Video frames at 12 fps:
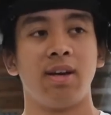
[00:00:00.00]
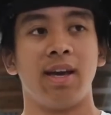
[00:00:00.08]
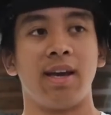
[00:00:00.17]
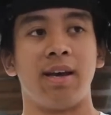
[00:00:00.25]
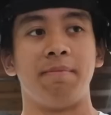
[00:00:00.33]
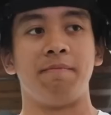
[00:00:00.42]

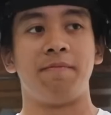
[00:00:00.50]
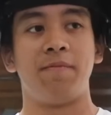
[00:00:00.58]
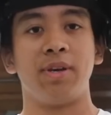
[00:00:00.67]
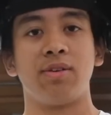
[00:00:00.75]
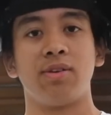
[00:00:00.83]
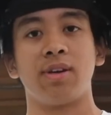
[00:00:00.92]
and I'm
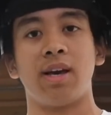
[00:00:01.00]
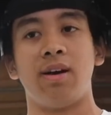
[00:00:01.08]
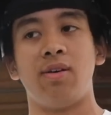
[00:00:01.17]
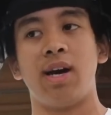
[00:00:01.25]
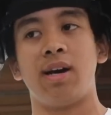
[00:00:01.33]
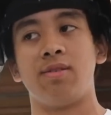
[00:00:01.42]
figuring
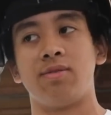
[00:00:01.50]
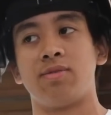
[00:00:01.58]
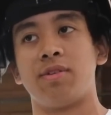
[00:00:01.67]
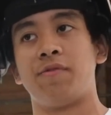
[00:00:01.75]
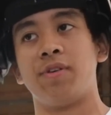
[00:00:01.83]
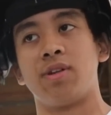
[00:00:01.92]
out how
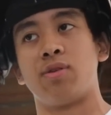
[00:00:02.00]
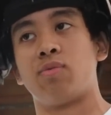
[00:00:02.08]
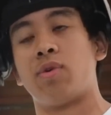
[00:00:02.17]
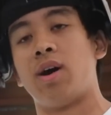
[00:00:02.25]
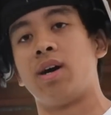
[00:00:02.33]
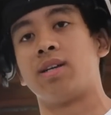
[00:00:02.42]
the filler
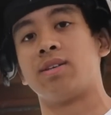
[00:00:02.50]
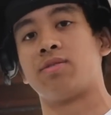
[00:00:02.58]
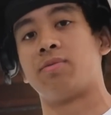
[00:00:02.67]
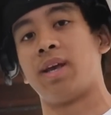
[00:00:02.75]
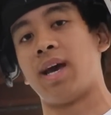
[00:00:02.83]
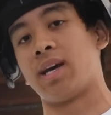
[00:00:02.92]
rod is
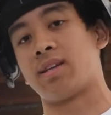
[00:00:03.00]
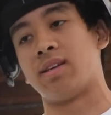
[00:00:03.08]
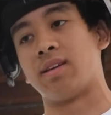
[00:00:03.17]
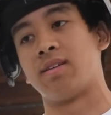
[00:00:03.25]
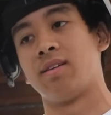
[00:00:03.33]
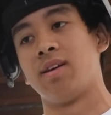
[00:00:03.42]
reacting.